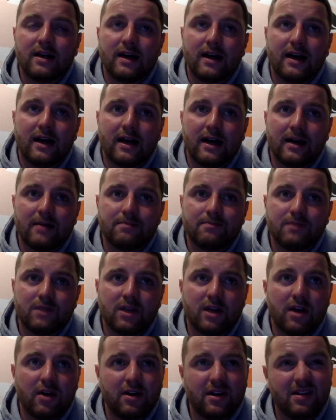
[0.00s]
Um, you
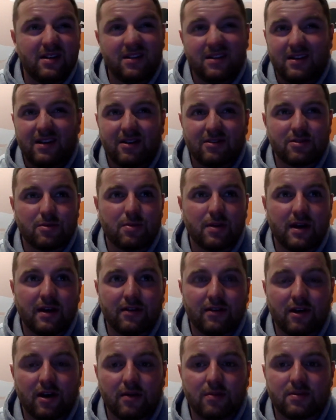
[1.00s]
know, and he, there was a bit of
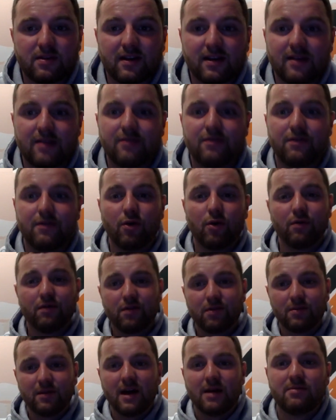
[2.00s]
an uptick in form
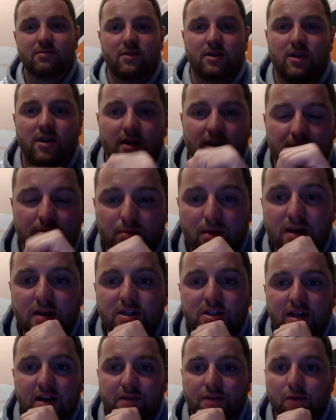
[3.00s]
from them. You know, they beat
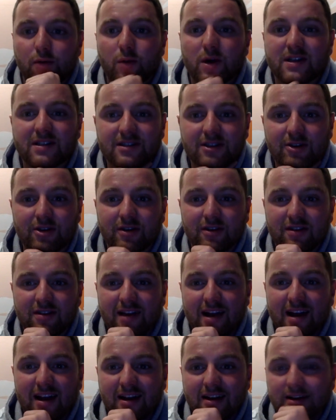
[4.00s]
Sheffield Wednesday on the
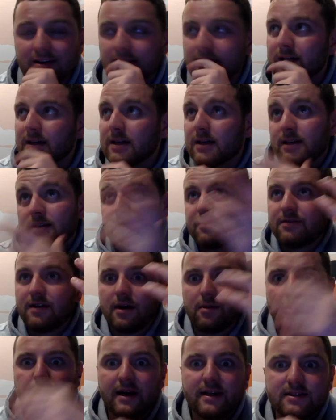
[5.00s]
telly.
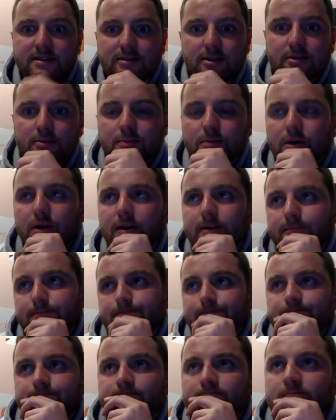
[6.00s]
Fair play to them, but
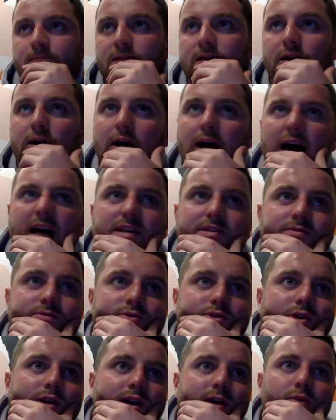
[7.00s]
you know, it hasn't
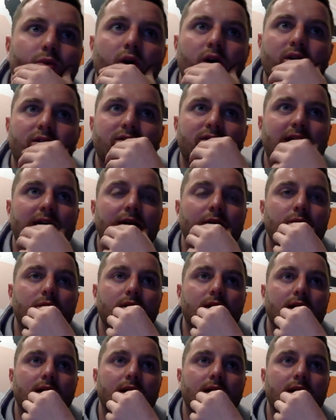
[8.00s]
really worked out.